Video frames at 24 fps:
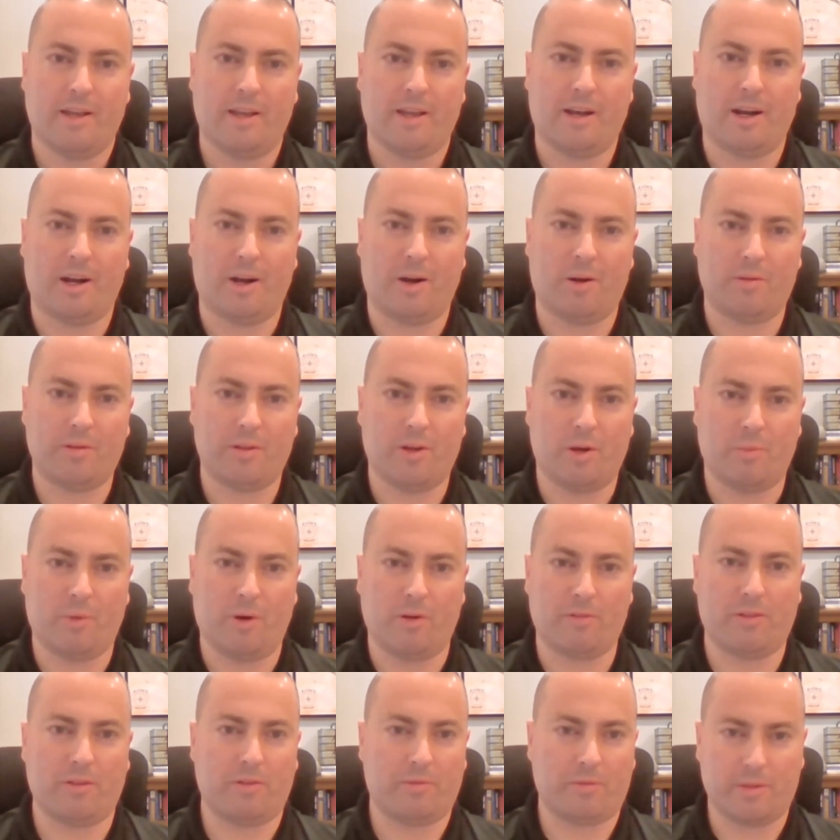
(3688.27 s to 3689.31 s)

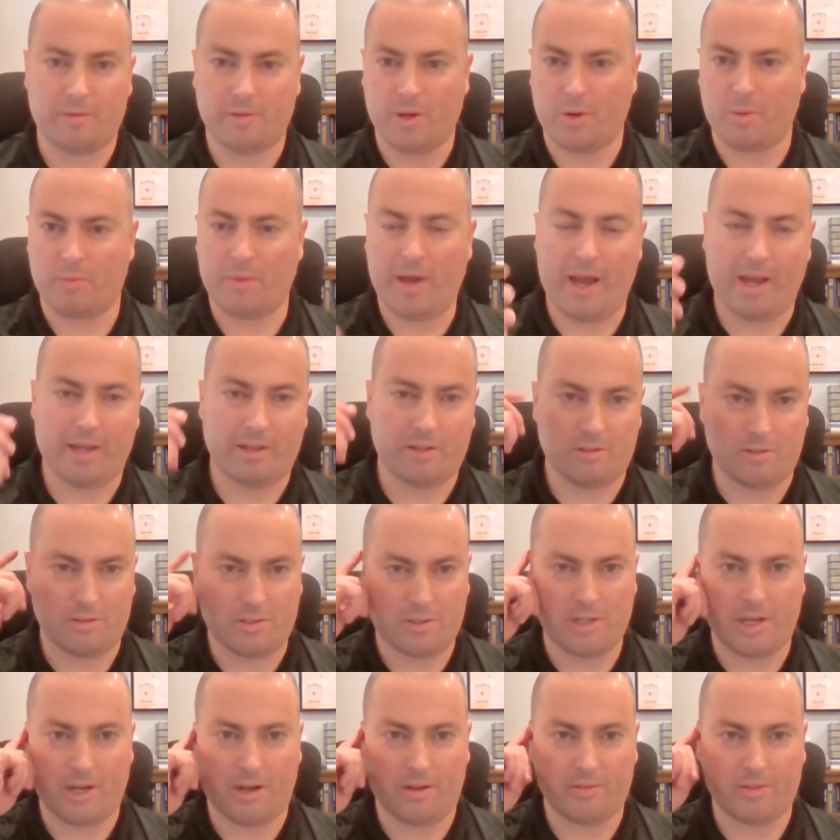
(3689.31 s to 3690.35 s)
Both of them, Matt,
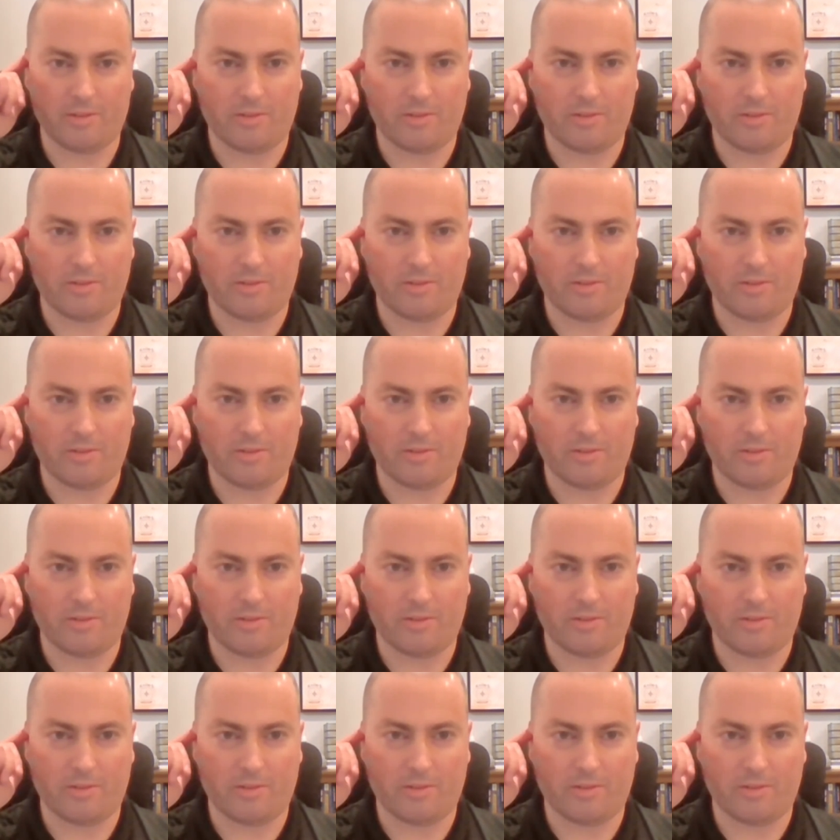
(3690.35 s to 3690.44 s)
yourself,